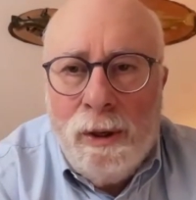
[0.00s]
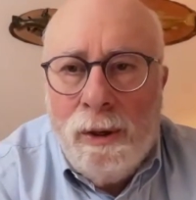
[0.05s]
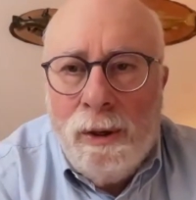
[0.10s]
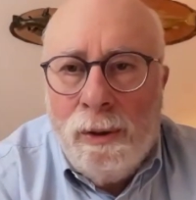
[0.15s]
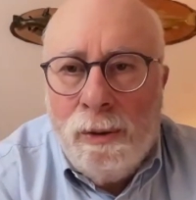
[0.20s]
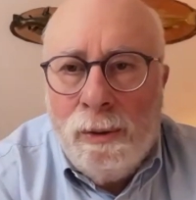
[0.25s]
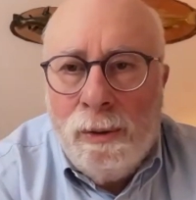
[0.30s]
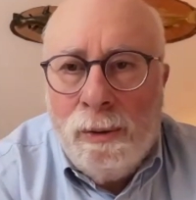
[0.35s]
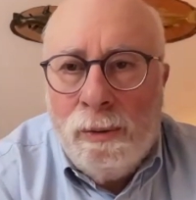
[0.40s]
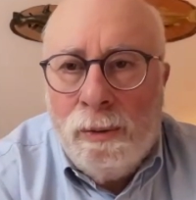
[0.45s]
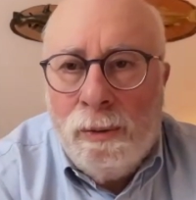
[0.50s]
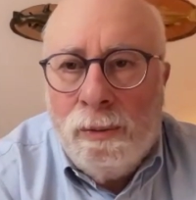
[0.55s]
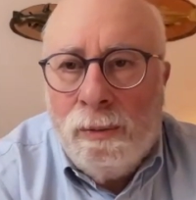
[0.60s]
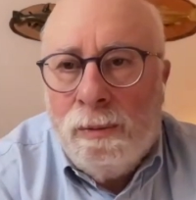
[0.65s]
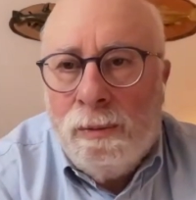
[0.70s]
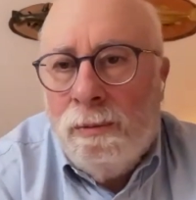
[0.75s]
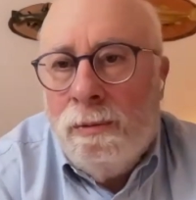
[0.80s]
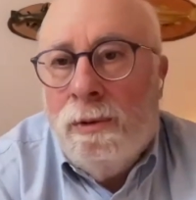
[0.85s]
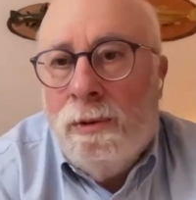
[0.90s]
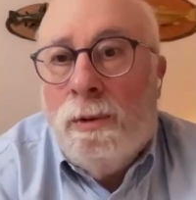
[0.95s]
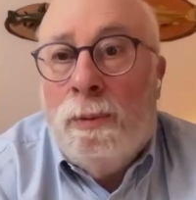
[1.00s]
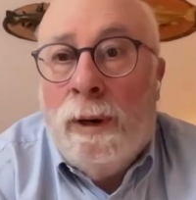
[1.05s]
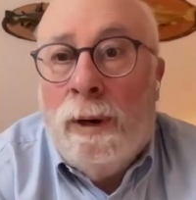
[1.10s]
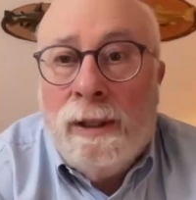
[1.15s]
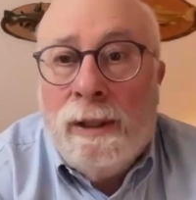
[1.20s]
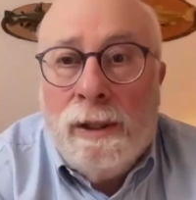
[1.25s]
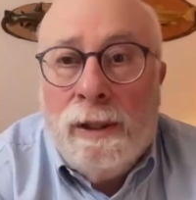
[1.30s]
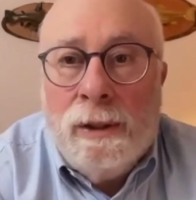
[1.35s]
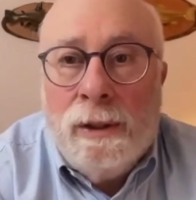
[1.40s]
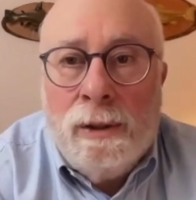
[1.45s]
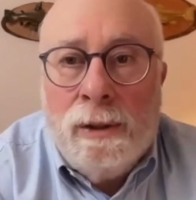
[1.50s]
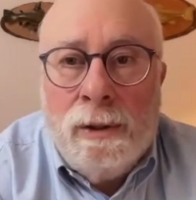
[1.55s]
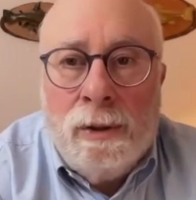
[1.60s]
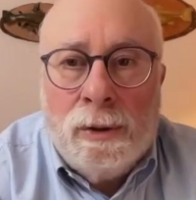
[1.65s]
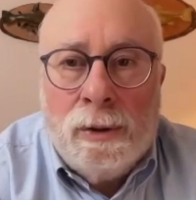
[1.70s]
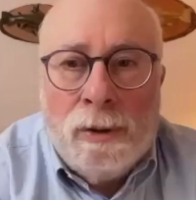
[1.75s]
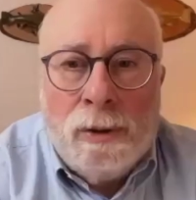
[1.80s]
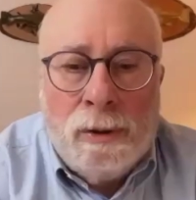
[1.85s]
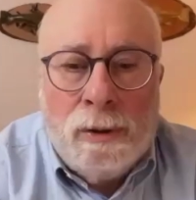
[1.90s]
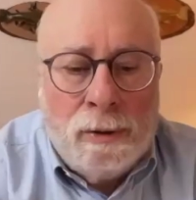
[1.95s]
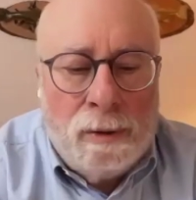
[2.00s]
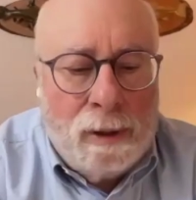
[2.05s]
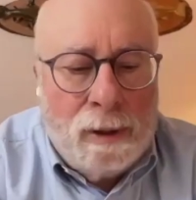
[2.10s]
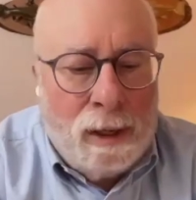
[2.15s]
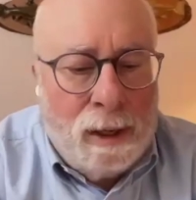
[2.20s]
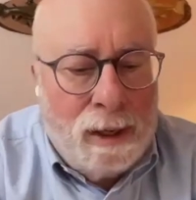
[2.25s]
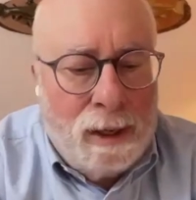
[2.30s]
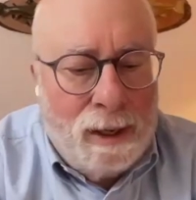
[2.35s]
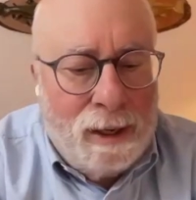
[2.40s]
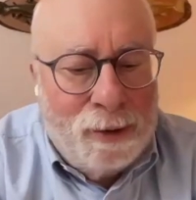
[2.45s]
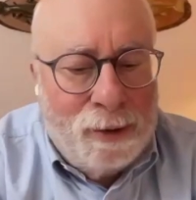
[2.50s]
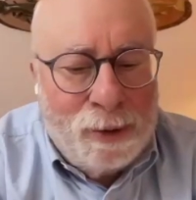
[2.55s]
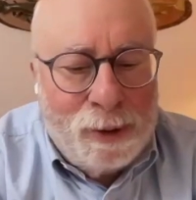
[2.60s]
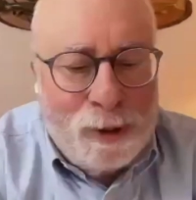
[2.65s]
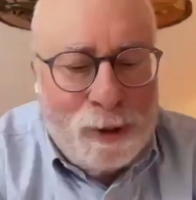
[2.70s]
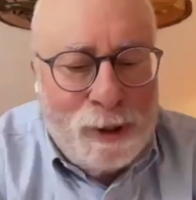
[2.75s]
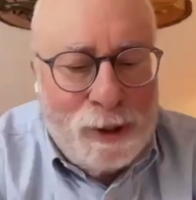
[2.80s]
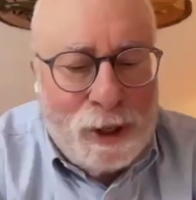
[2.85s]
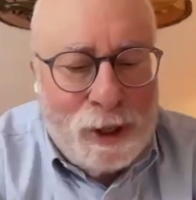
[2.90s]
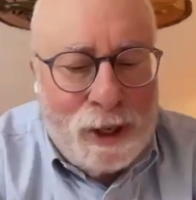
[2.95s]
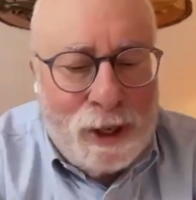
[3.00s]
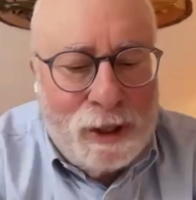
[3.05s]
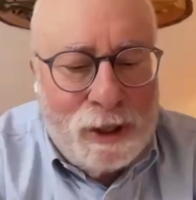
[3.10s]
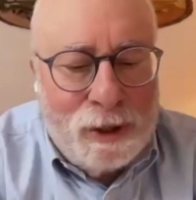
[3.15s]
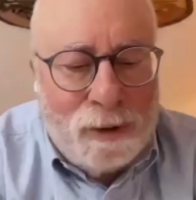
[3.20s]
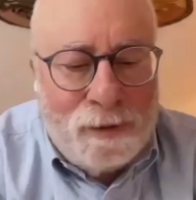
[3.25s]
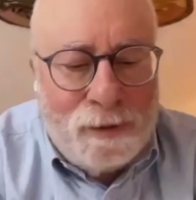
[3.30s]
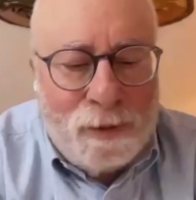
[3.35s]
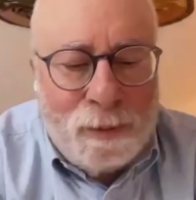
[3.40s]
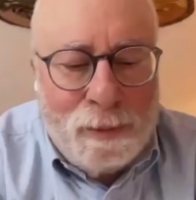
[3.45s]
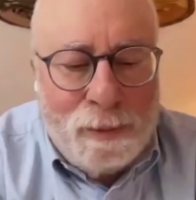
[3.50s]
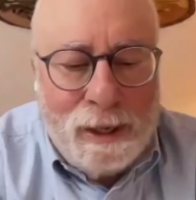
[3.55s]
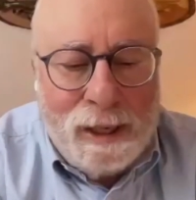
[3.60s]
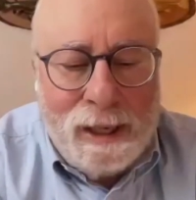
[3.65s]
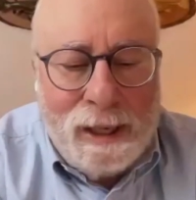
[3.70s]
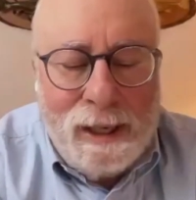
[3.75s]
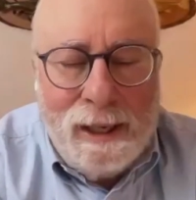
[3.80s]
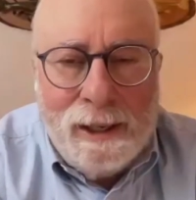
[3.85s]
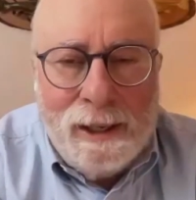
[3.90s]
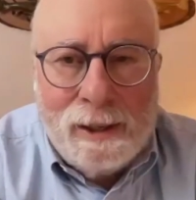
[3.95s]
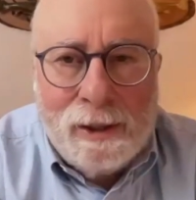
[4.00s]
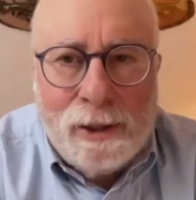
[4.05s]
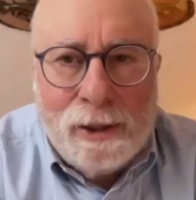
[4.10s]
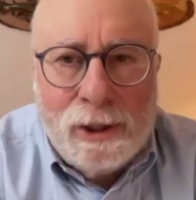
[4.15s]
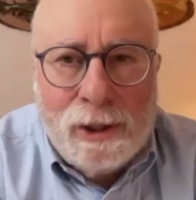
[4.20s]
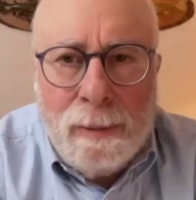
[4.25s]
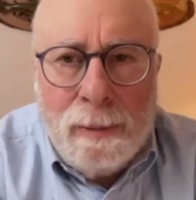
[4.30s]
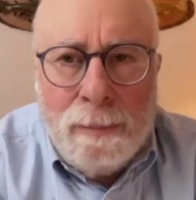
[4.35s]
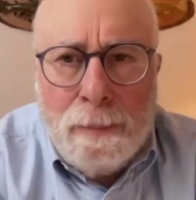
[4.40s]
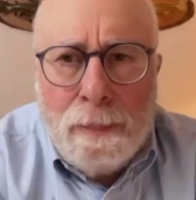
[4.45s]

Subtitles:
who directed your organization for many years,